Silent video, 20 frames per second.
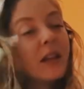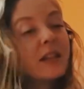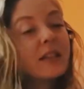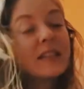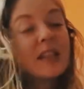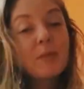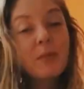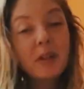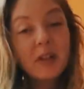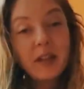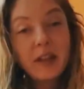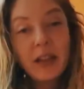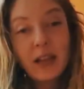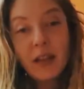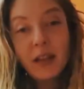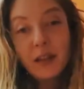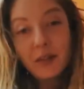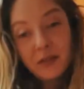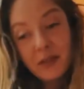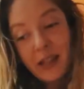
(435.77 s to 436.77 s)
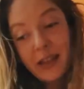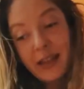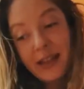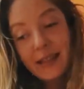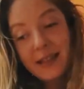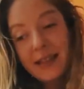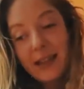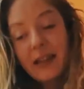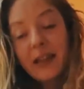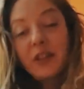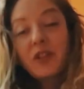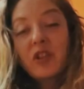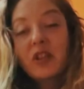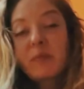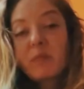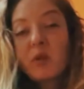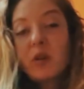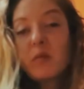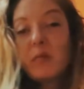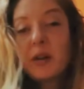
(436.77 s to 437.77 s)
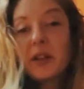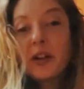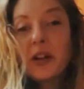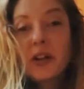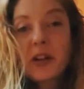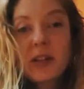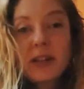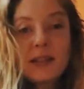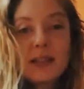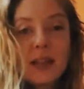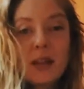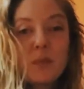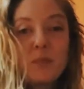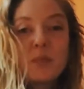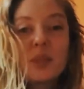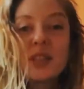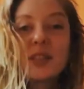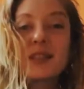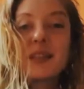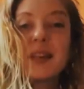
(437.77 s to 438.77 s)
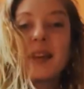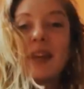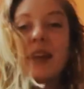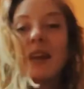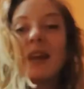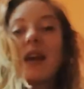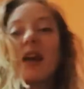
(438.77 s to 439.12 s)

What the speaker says: Typically, like I said, I just pull 1 archetype, but today